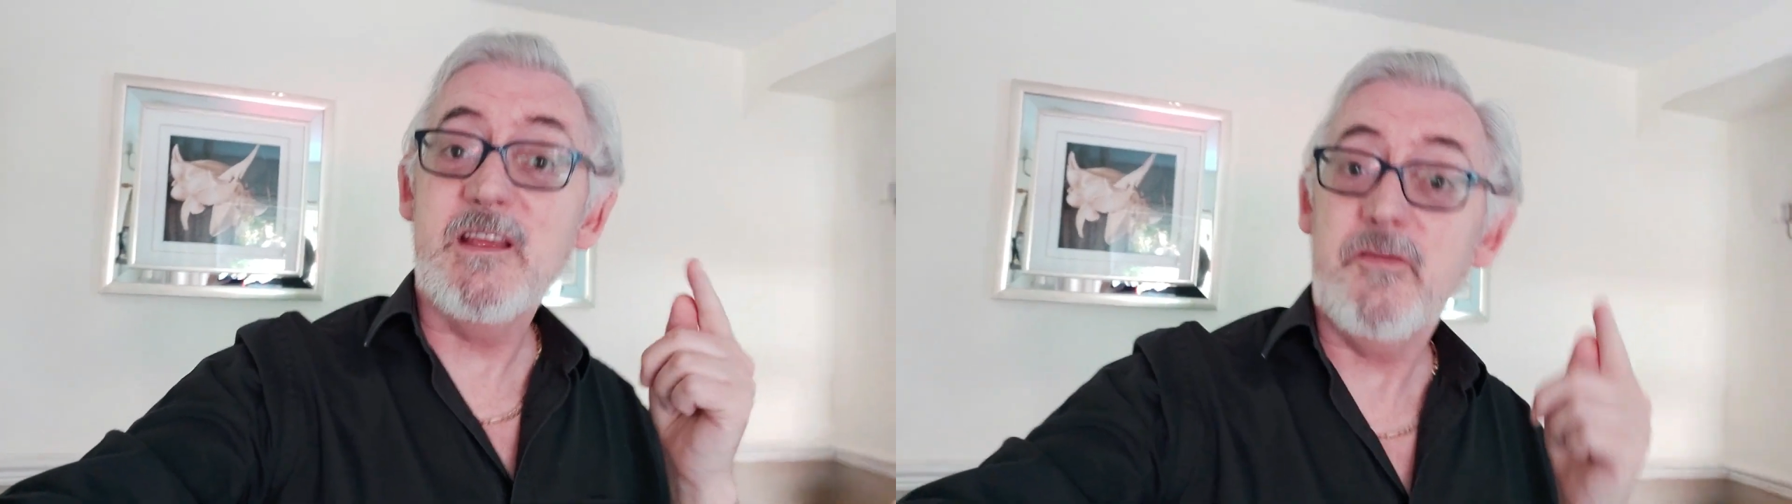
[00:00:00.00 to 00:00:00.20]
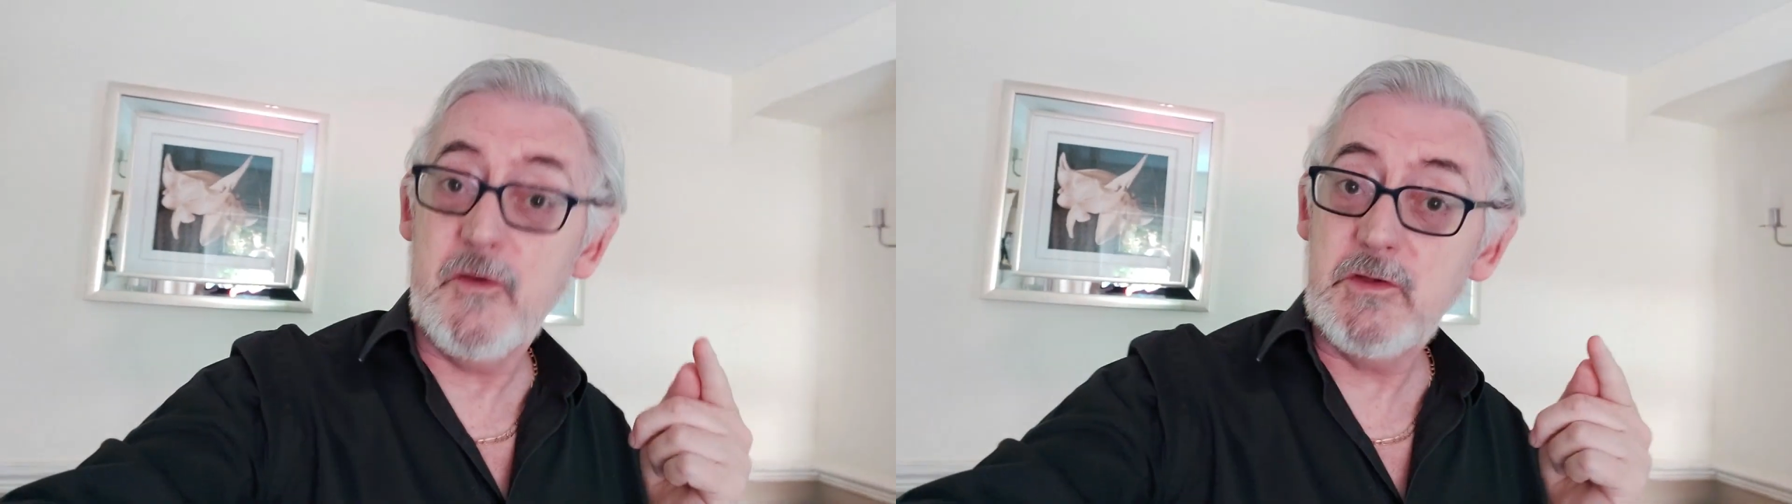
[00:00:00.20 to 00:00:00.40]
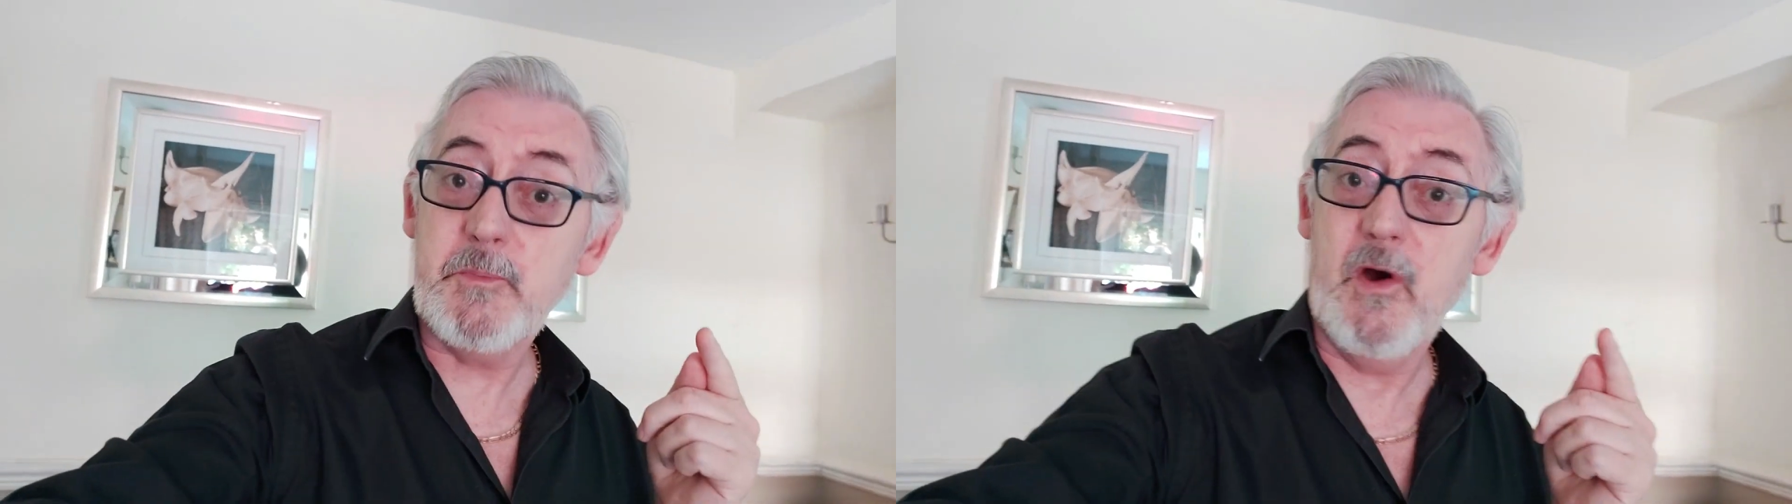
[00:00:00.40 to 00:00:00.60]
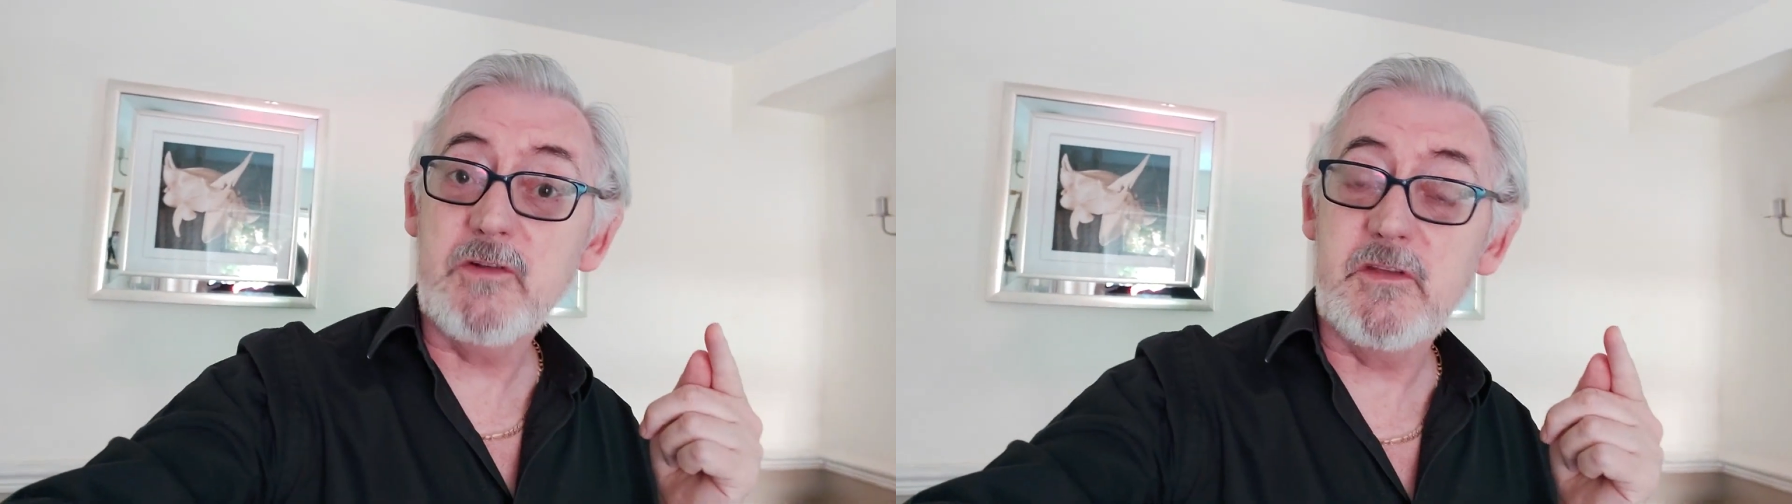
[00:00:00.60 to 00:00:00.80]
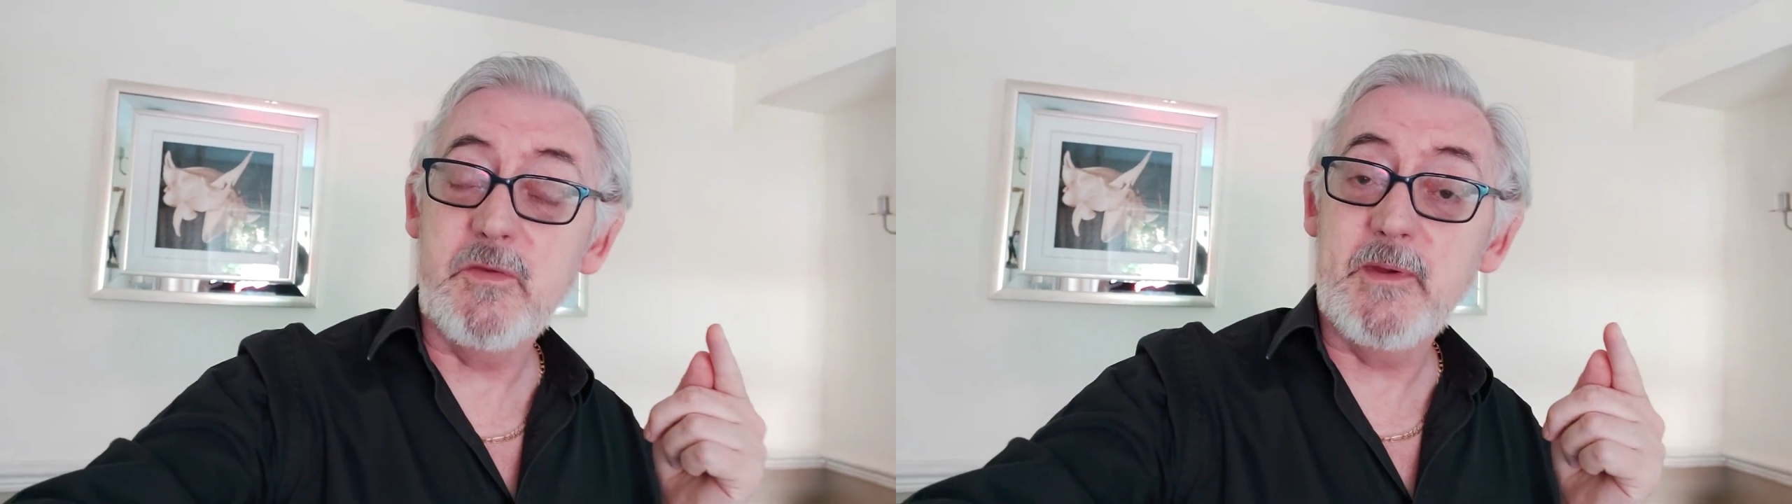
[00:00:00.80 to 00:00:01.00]
the first
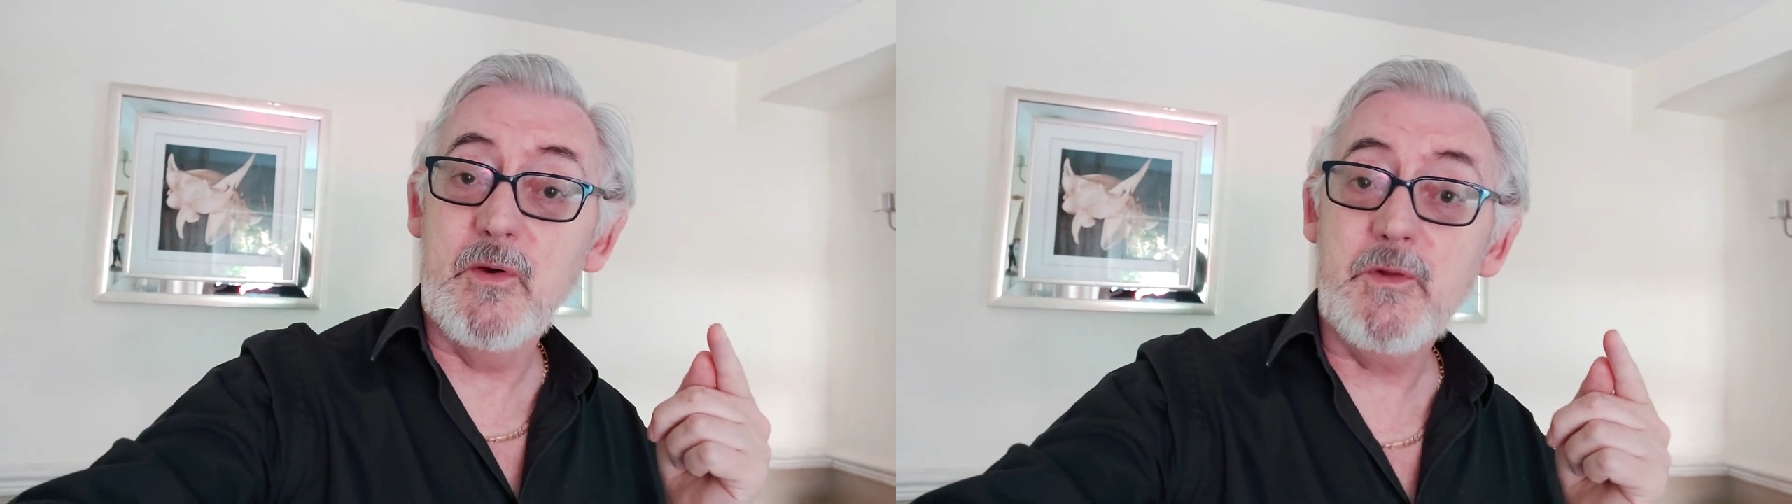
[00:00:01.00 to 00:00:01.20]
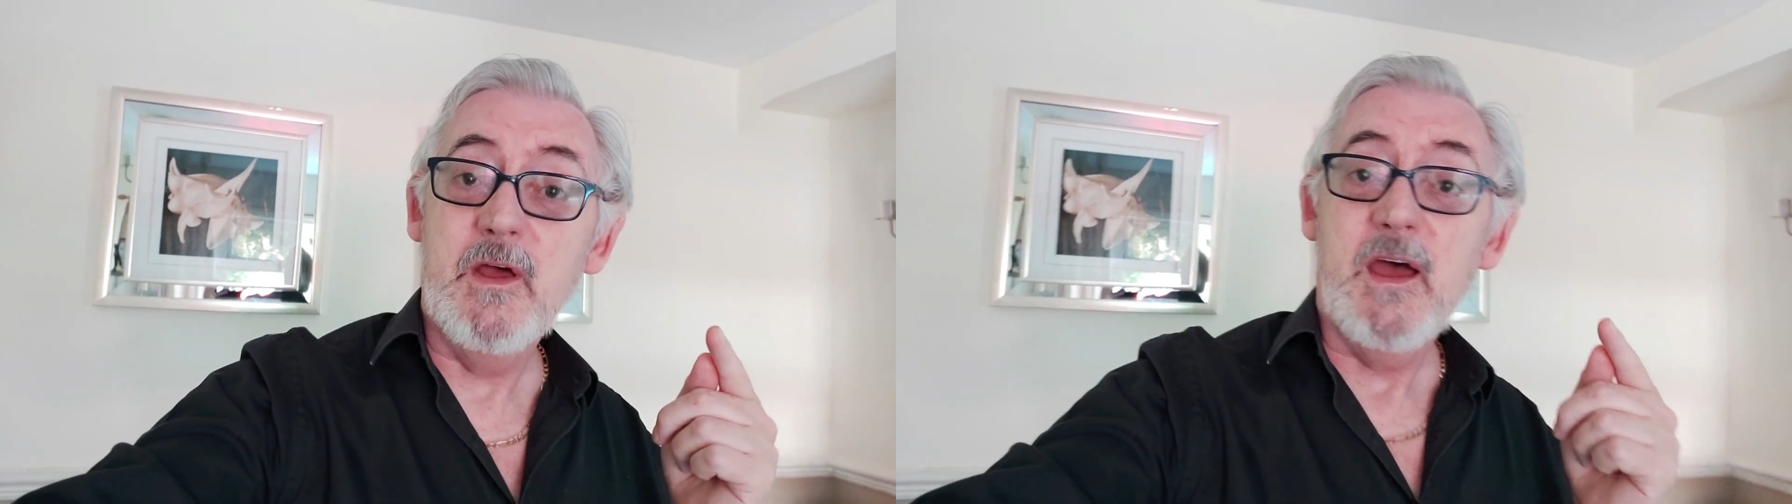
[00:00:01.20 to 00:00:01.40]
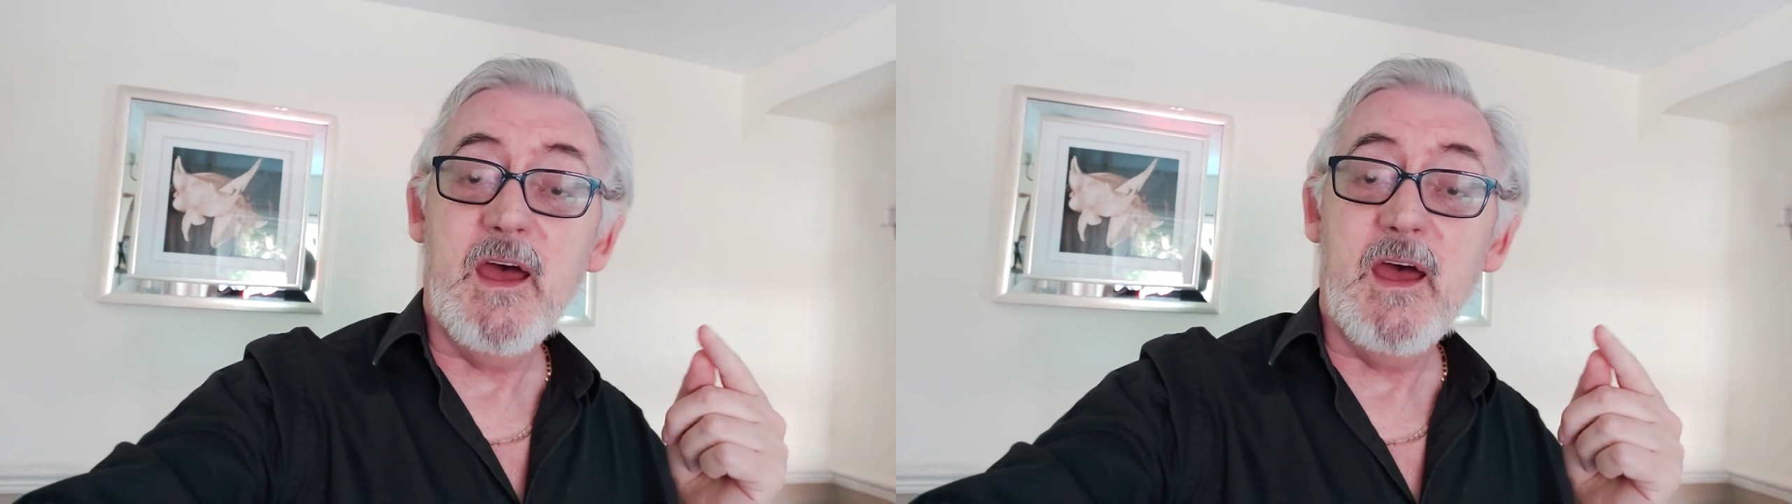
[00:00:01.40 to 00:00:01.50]
part of the build,